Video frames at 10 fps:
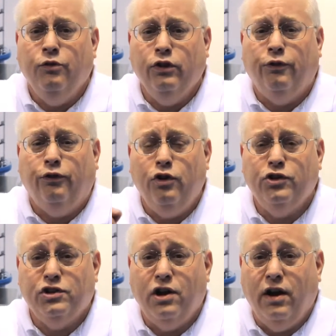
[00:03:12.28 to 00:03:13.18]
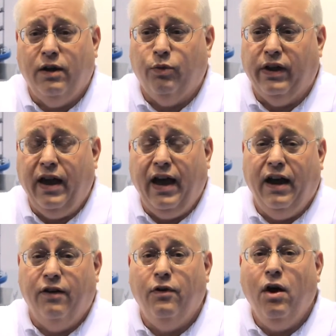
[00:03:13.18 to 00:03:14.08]
For the first time, we
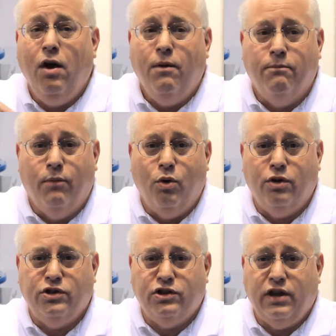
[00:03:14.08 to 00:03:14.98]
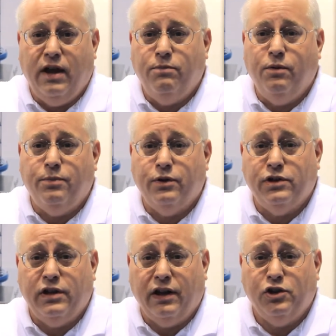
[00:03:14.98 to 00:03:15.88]
have more sample
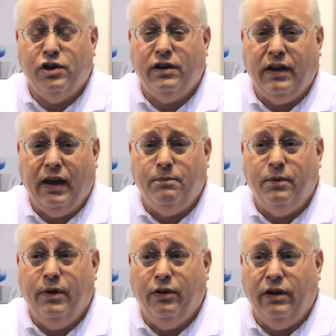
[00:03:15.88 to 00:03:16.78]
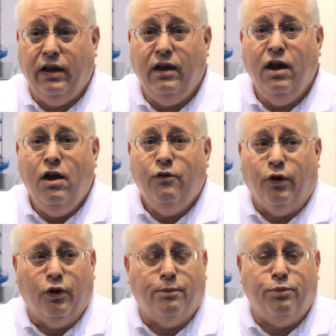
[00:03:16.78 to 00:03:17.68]
protection capability
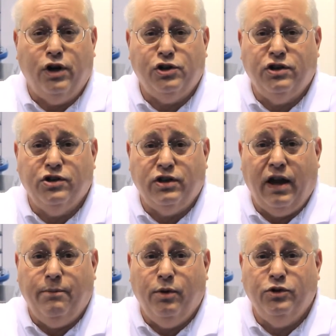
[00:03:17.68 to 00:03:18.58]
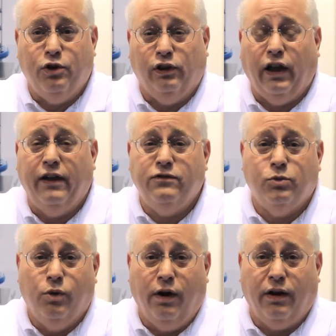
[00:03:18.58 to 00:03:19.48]
for your precious samples, your
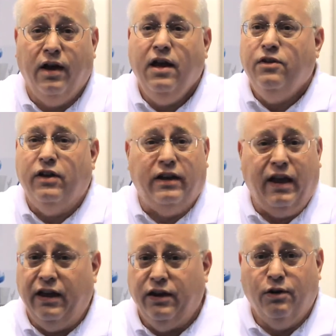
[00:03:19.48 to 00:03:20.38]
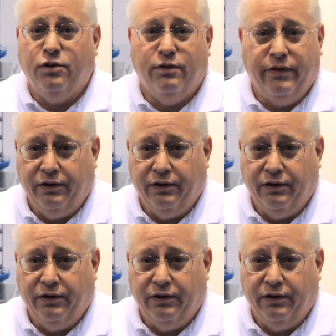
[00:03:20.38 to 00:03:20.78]
life's work, than any other